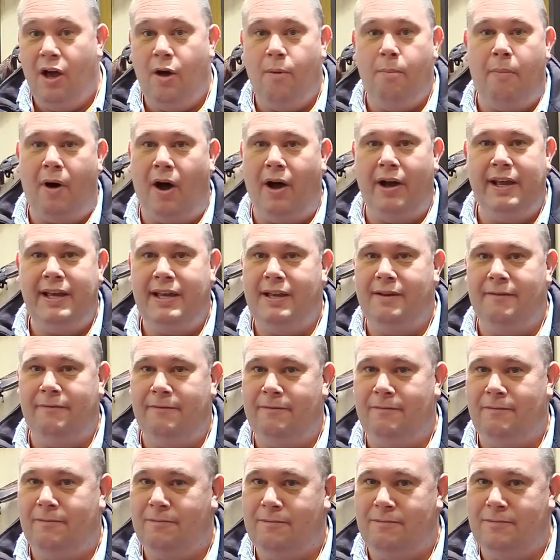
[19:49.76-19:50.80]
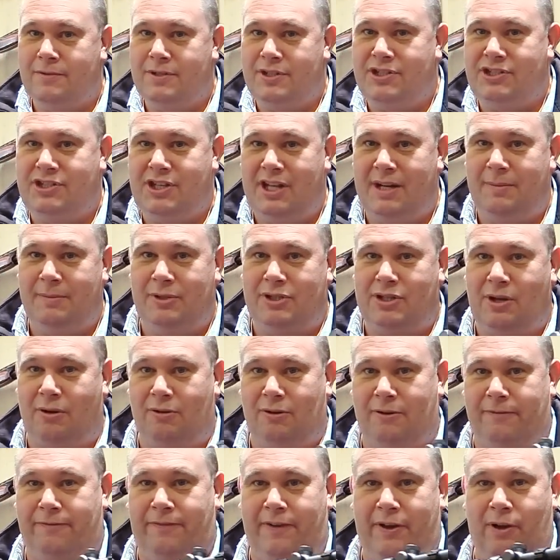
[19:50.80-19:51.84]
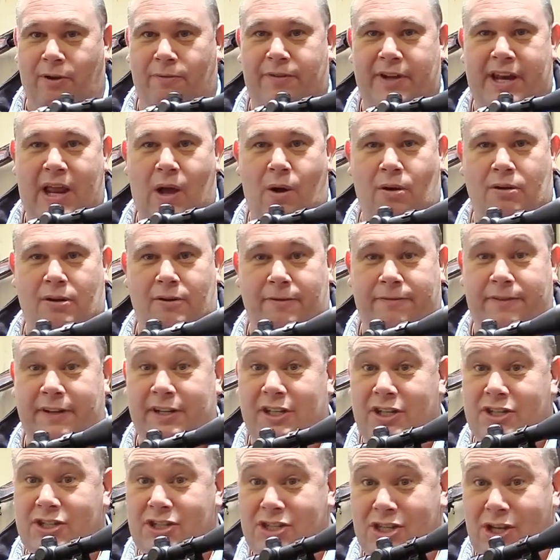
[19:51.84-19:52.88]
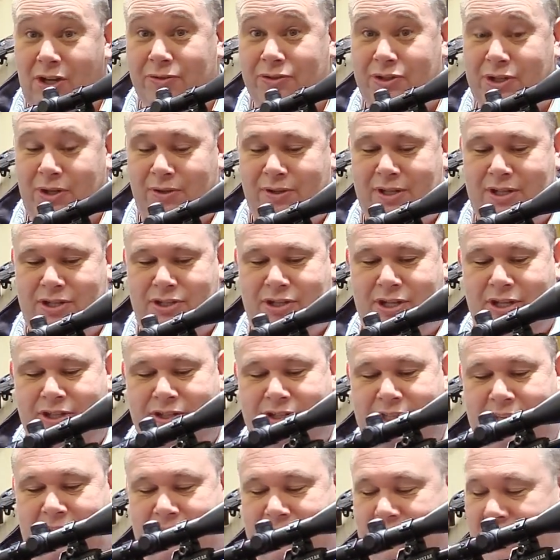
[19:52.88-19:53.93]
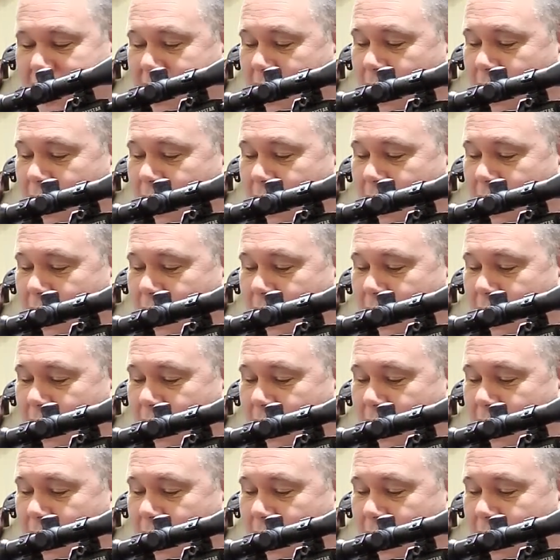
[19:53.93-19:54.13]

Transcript: My cinematography or videography does not do this justice.